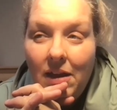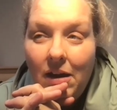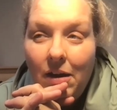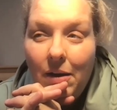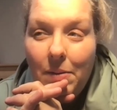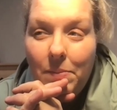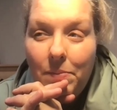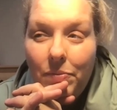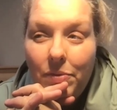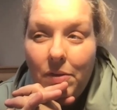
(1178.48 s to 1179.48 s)

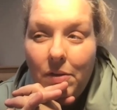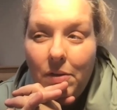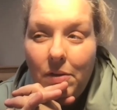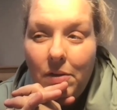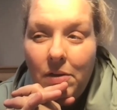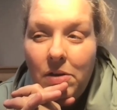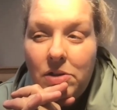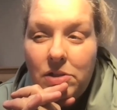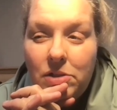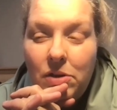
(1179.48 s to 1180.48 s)
Um, you can
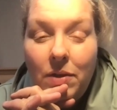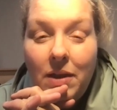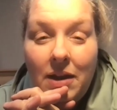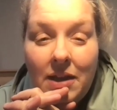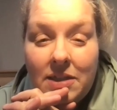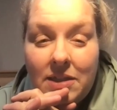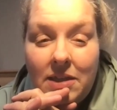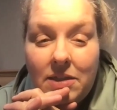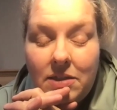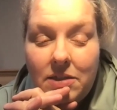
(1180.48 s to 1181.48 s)
just know that it
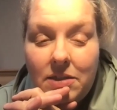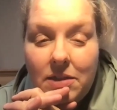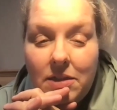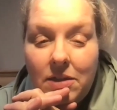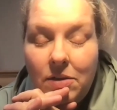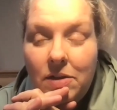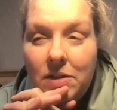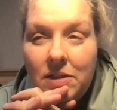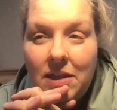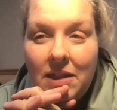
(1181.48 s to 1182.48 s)
exists. You could
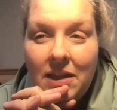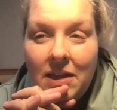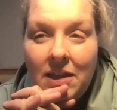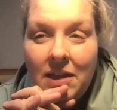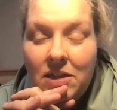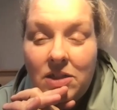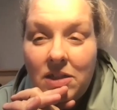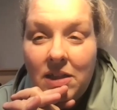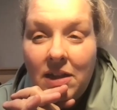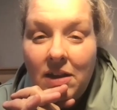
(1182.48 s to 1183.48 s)
just set the
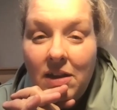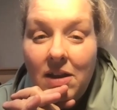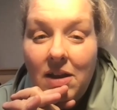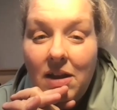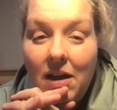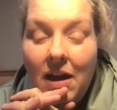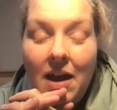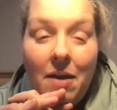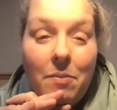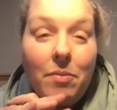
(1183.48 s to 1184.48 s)
intention that
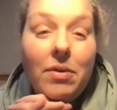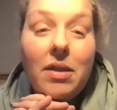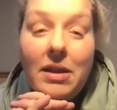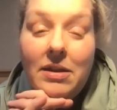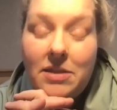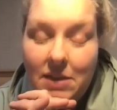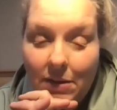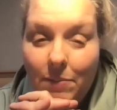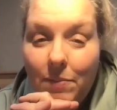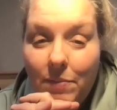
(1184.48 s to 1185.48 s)
I am
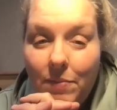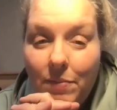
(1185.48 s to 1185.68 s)
releasing